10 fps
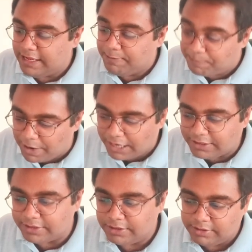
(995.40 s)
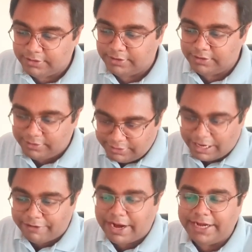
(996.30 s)
But
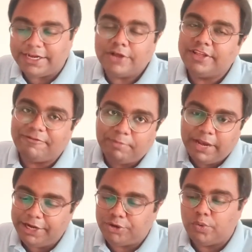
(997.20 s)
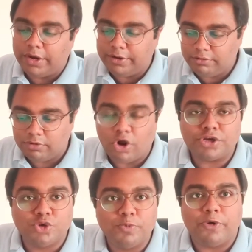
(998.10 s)
right now they have played 2 and
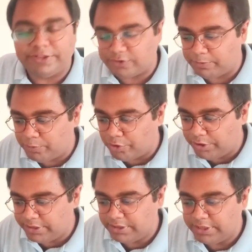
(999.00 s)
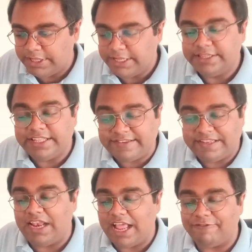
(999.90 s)
got 2 points on board. They
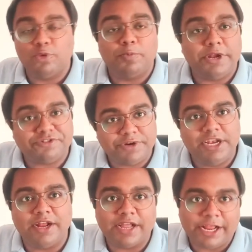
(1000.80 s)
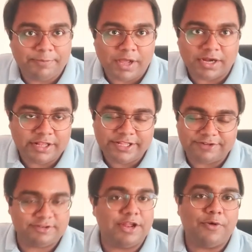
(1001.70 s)
still have to play Sri Lanka and
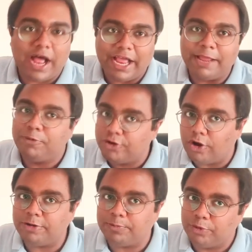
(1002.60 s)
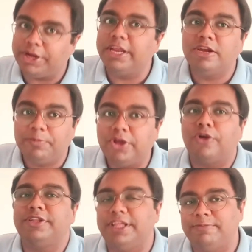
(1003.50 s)
Bangladesh. Now, I am not putting it
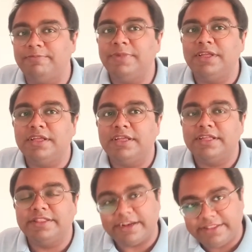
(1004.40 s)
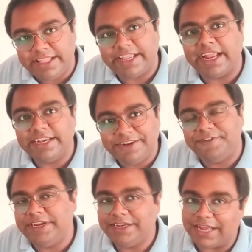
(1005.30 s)
beyond them that they can
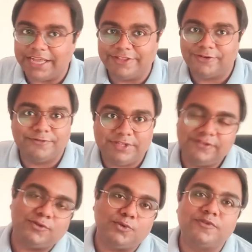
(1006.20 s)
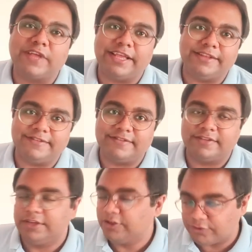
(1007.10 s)
defeat either of these two sides.
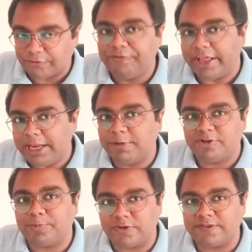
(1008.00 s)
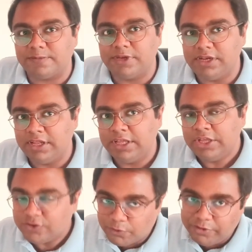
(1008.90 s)
So very much possible.
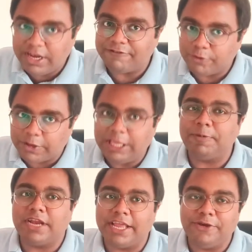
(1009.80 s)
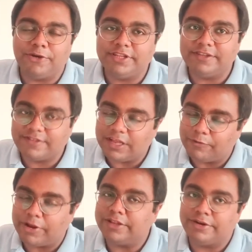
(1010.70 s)
So we will have to keep an eye on this, that
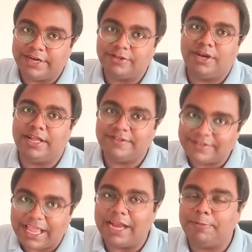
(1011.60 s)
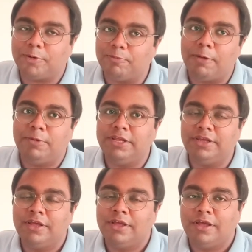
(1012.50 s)
whether Netherlands can
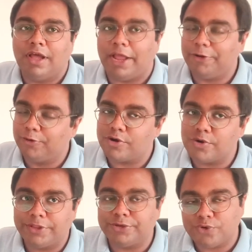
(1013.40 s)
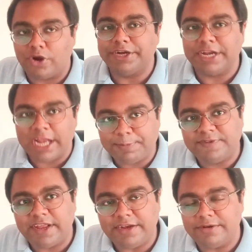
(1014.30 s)
probably, I do not know whether to call it an
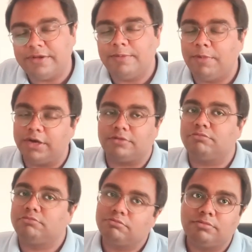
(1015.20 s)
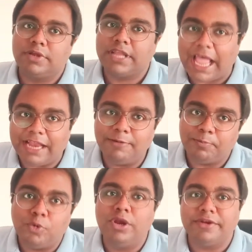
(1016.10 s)
upset, but can
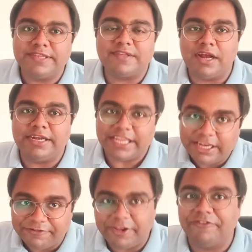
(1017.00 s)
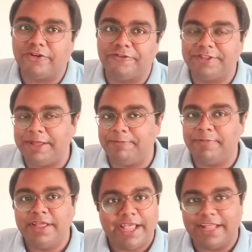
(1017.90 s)
pull a result in favor of them.
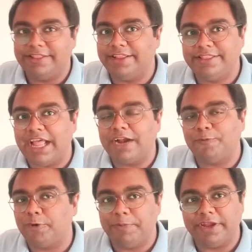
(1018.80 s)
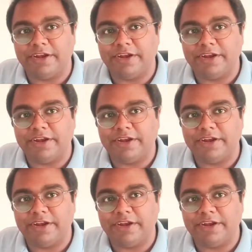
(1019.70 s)
And then that would make it